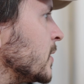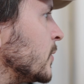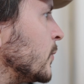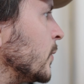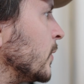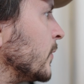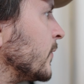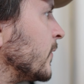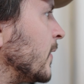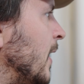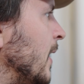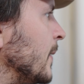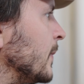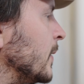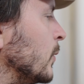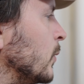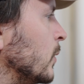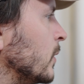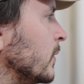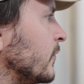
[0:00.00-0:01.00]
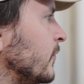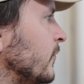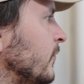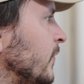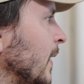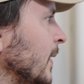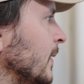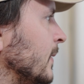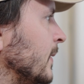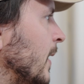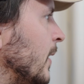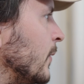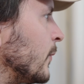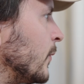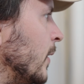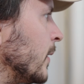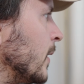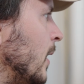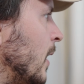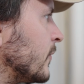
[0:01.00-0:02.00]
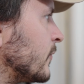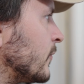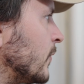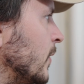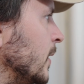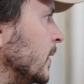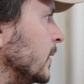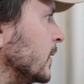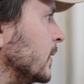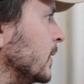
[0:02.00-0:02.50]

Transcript: in real time that will affect that runoff rate.